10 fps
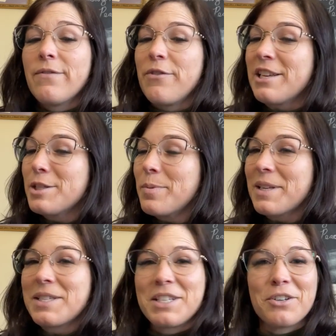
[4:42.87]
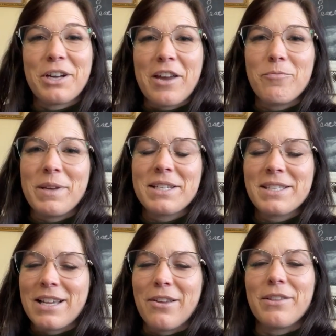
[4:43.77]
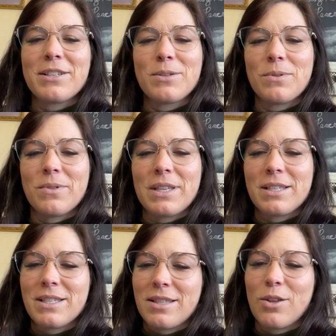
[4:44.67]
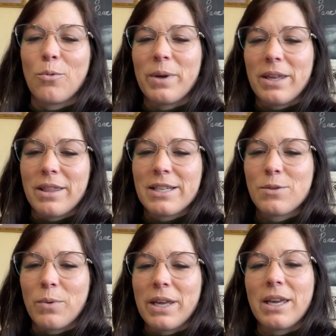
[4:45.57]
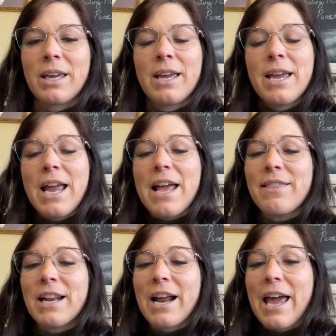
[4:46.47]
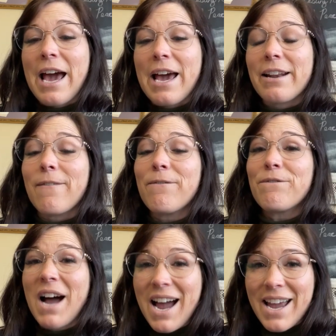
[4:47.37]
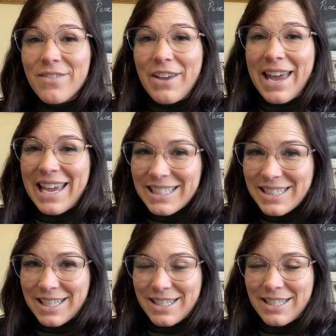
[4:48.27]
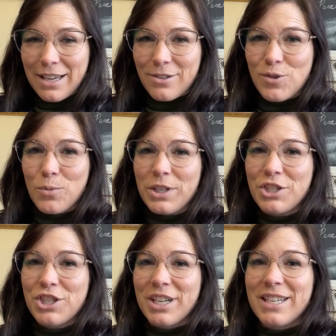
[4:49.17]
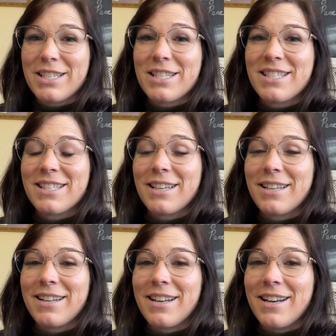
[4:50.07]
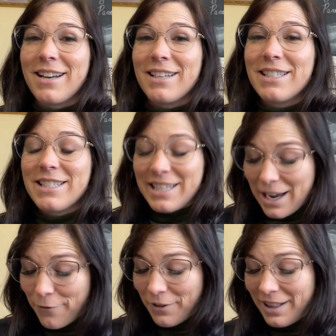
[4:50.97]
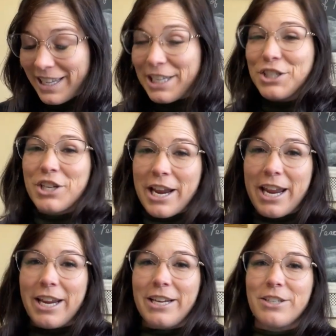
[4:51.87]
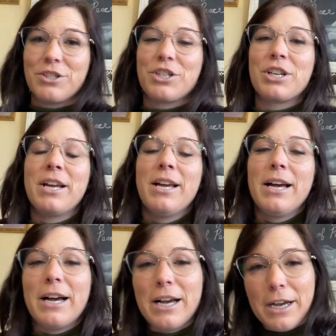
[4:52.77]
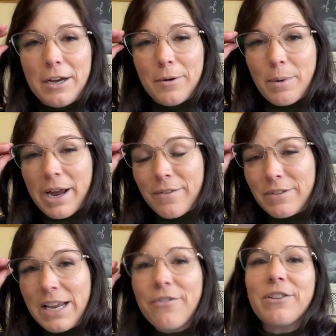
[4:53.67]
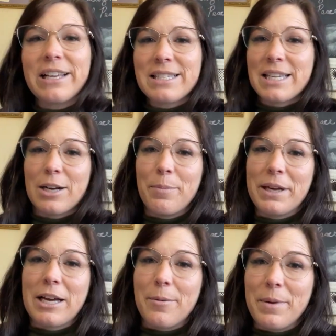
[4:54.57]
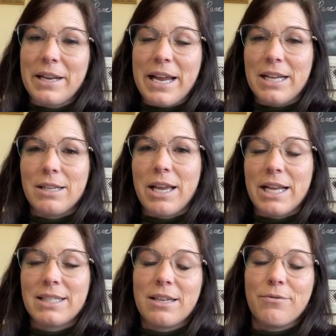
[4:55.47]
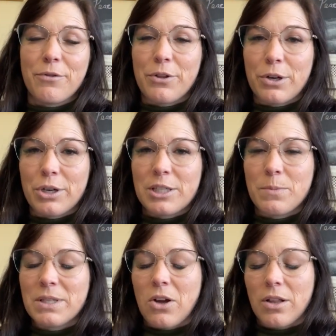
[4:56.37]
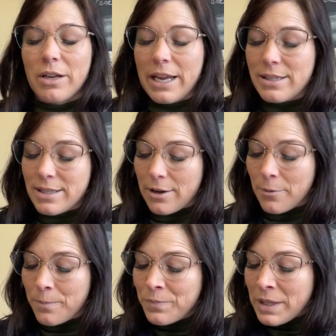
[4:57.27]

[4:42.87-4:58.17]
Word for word: Facebook still gave me a sell this this the week this week. And then I had five Etsy sales, which is definitely a change. Um, I've definitely seen a pickup in Etsy for the Christmas holiday. So,